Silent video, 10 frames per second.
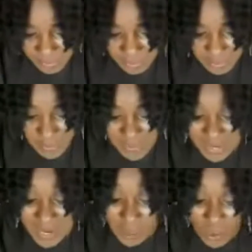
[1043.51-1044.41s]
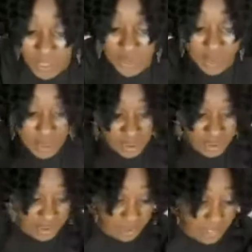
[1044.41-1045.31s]
put this in the pan. Now, what you
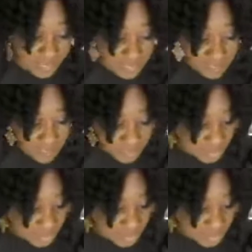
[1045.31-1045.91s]
could do, as I